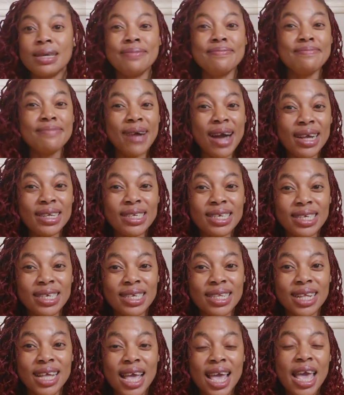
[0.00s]

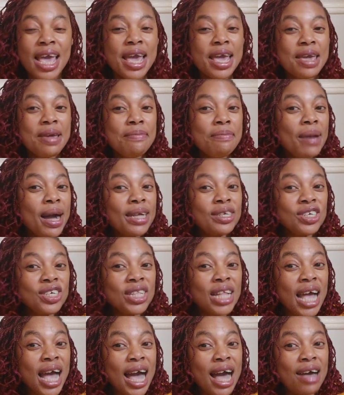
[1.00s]
Imagine
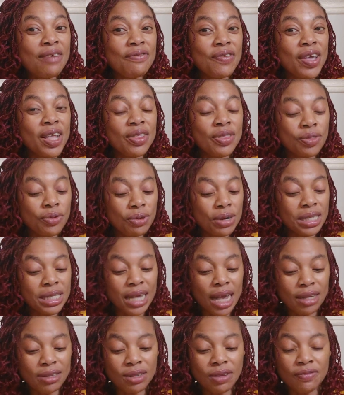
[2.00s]
having
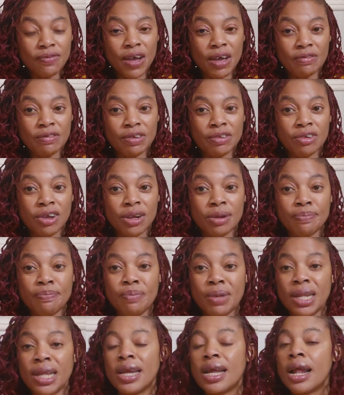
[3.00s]

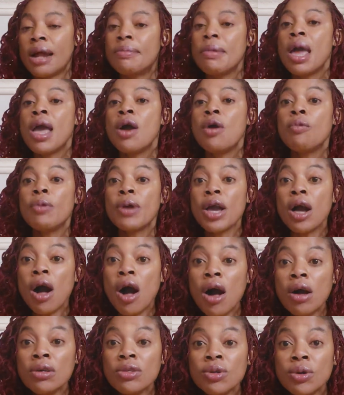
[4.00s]
3,500 milligram. We
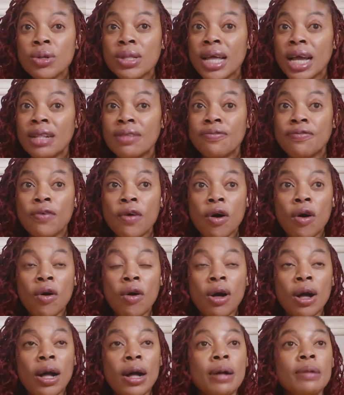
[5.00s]
all know that for